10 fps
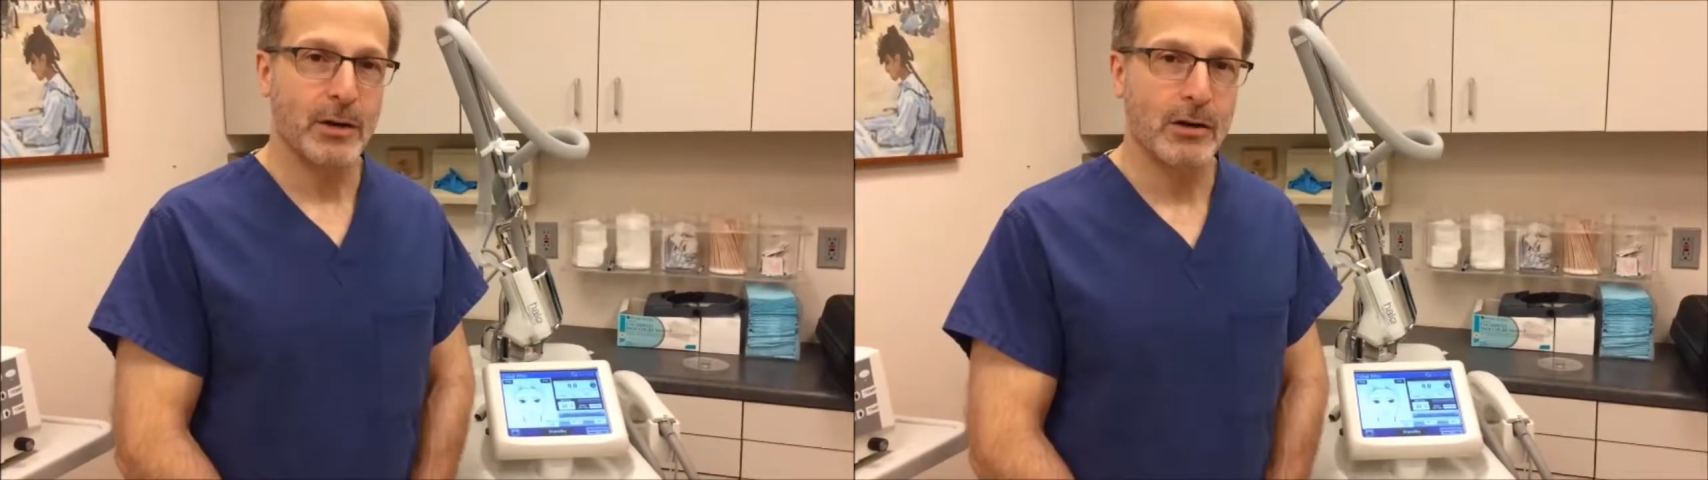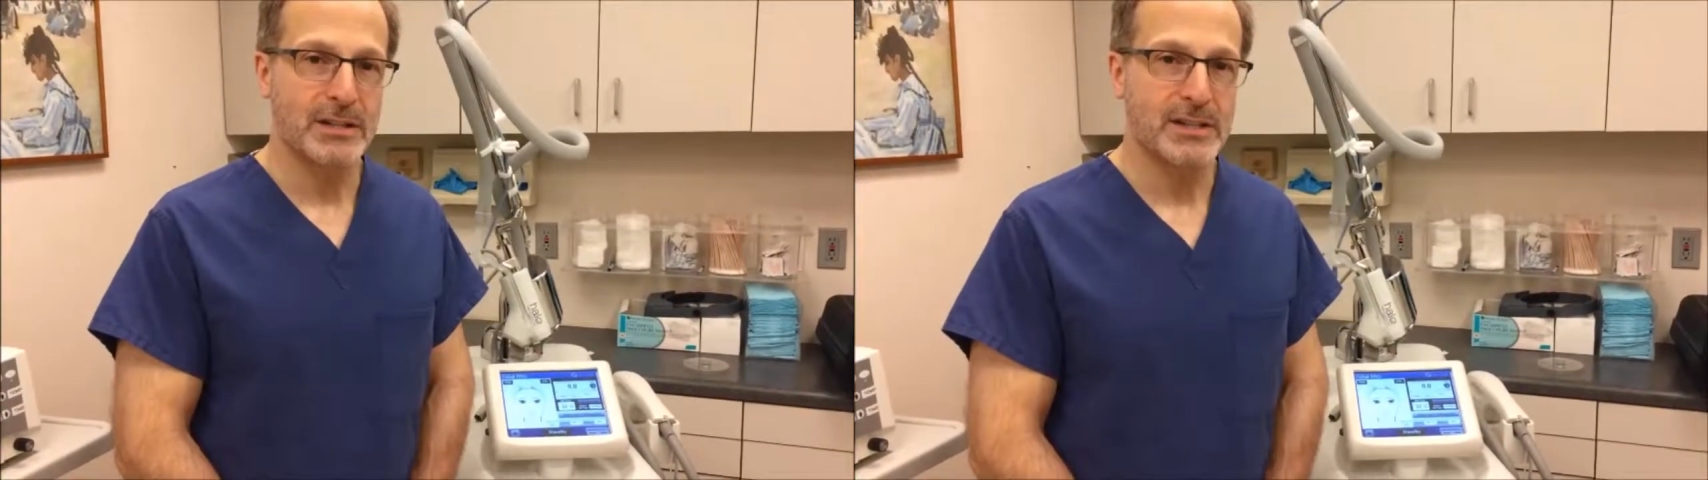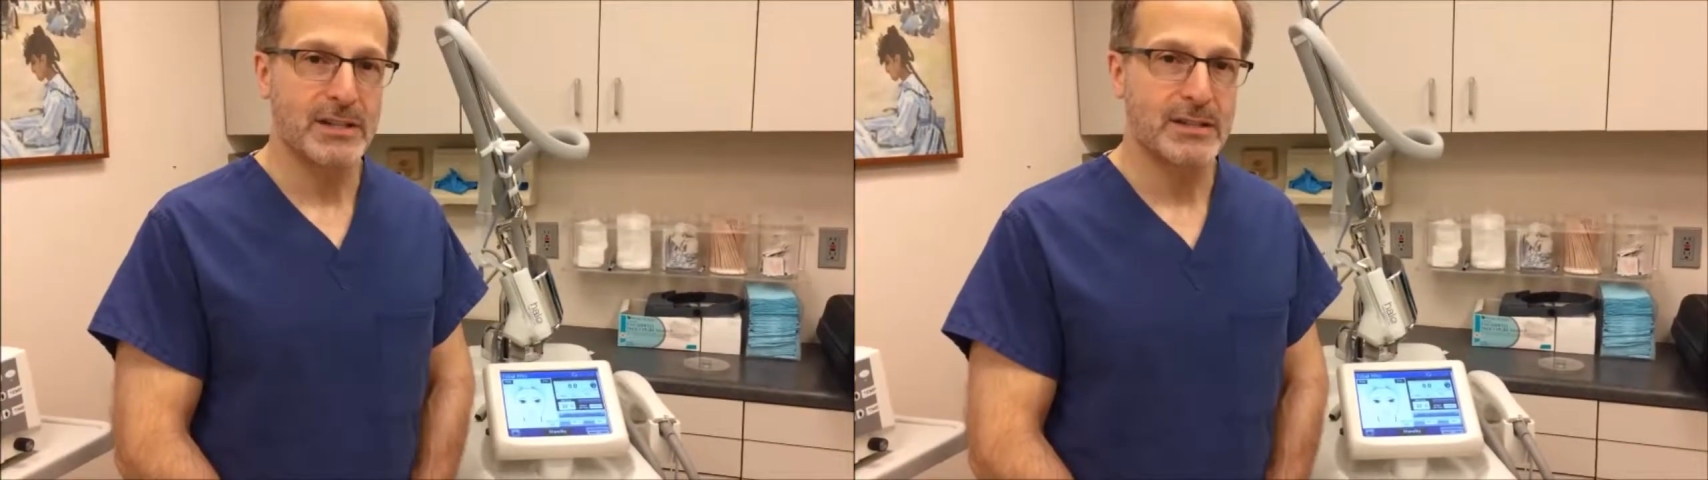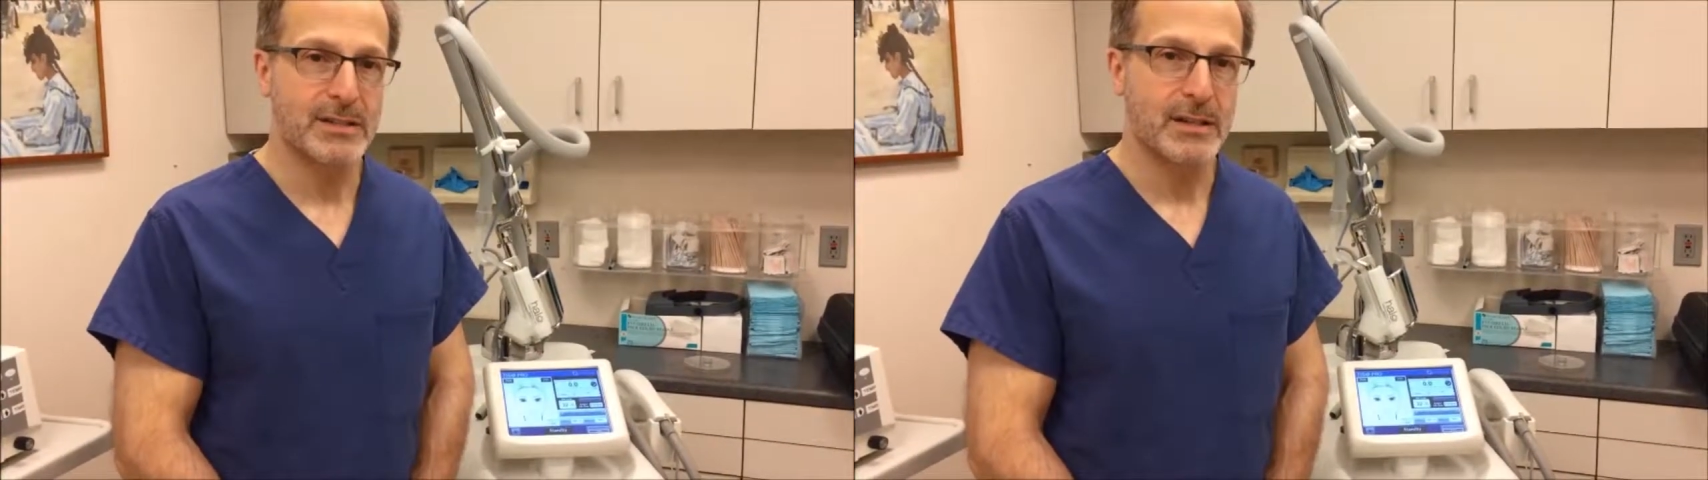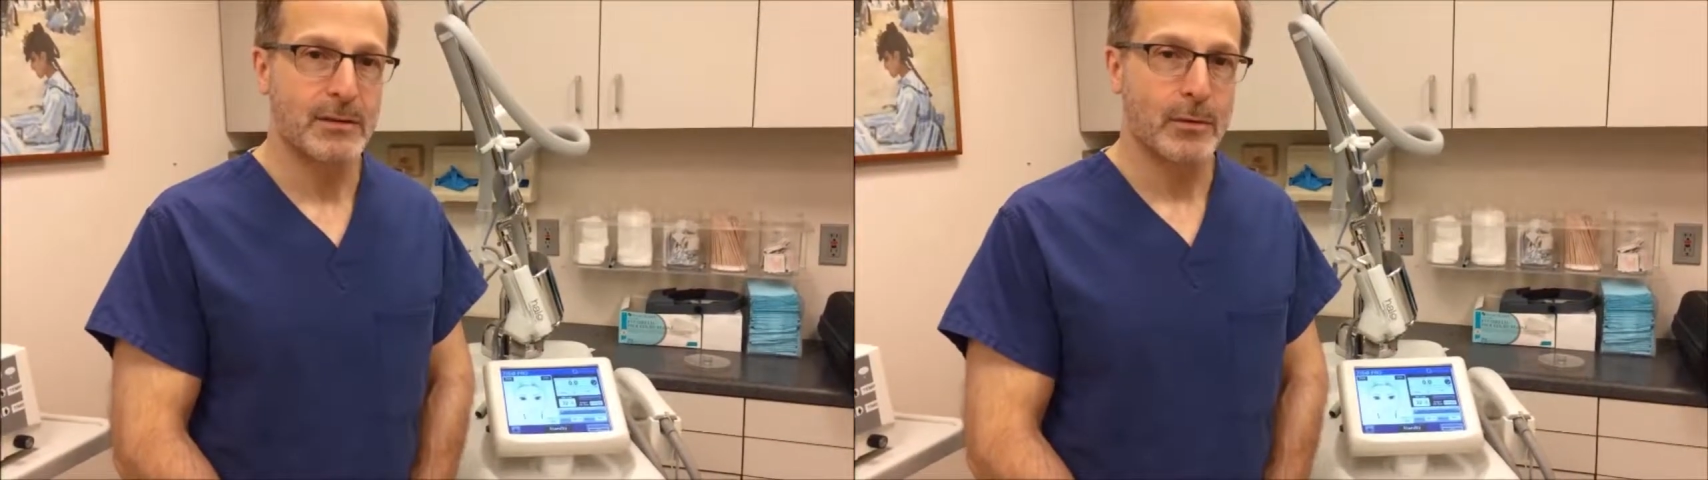
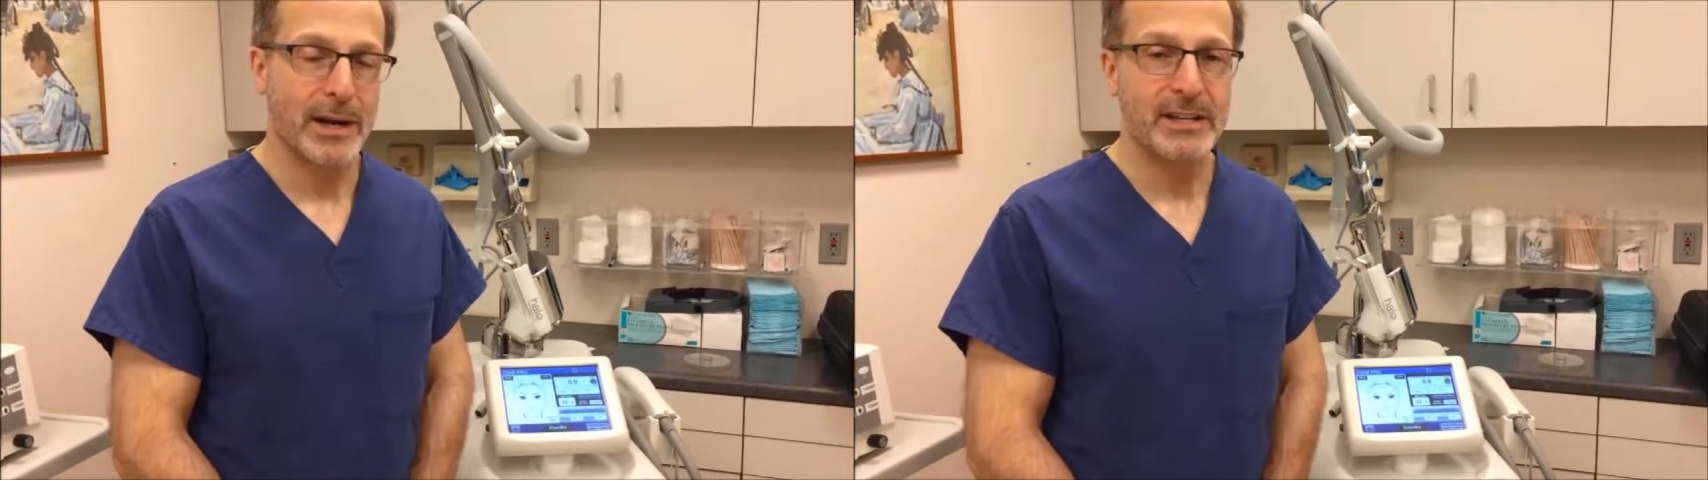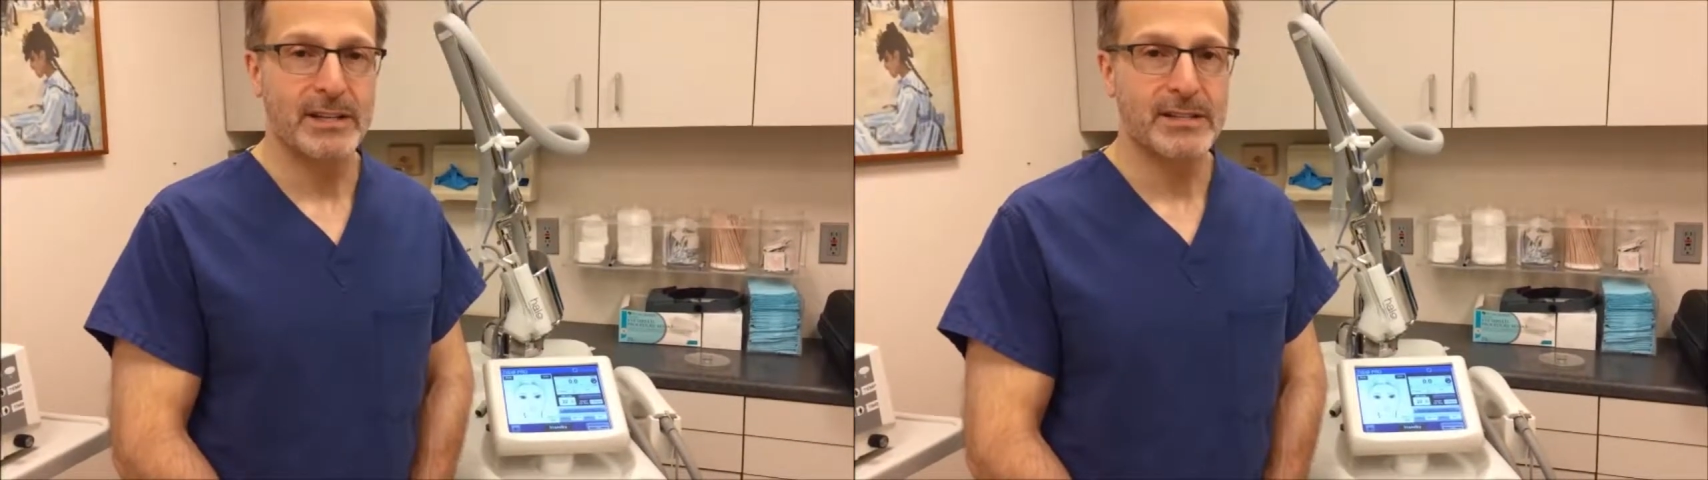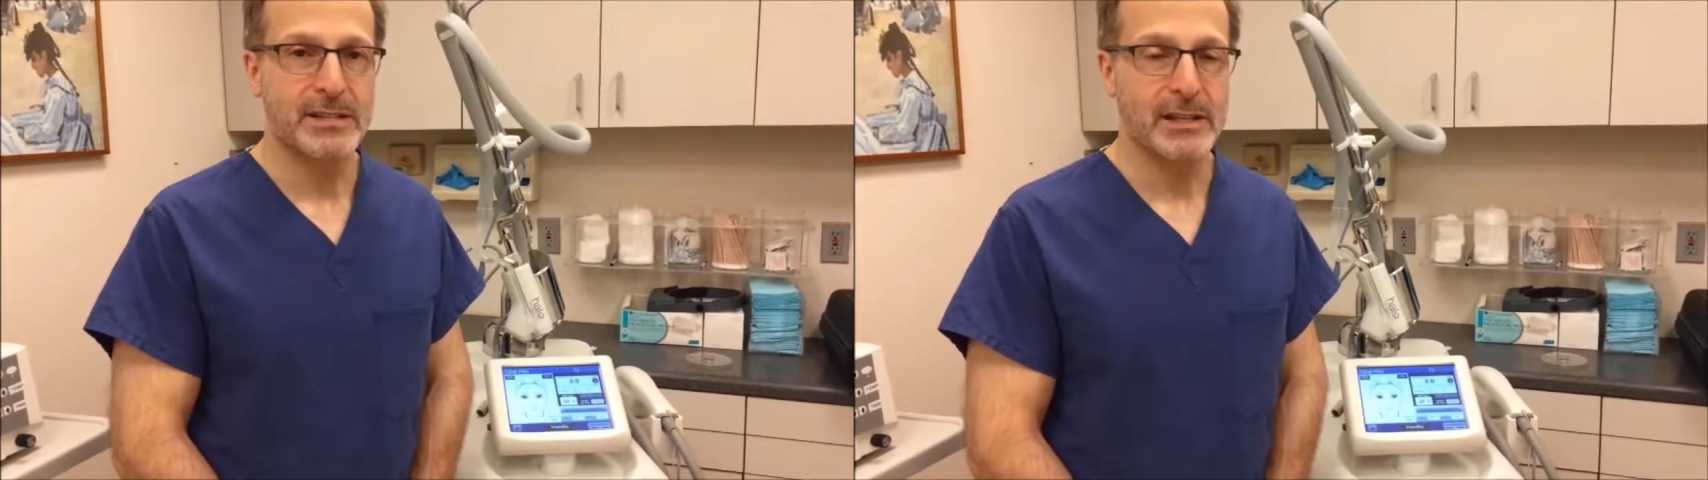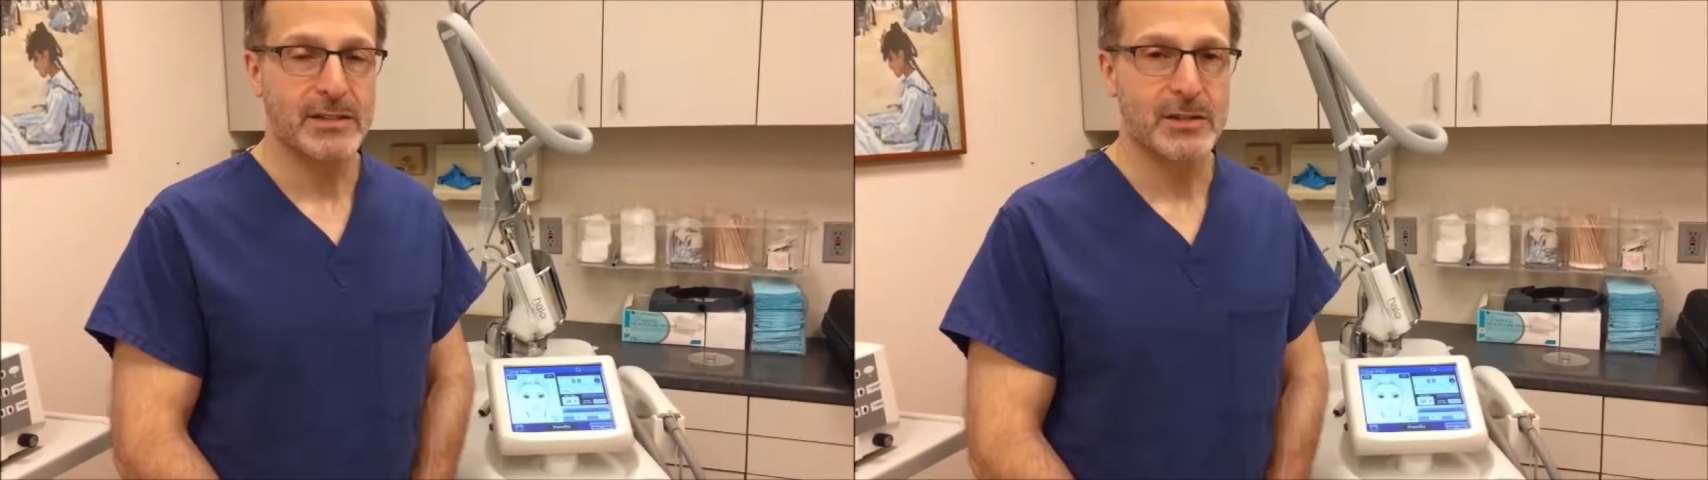causes redness and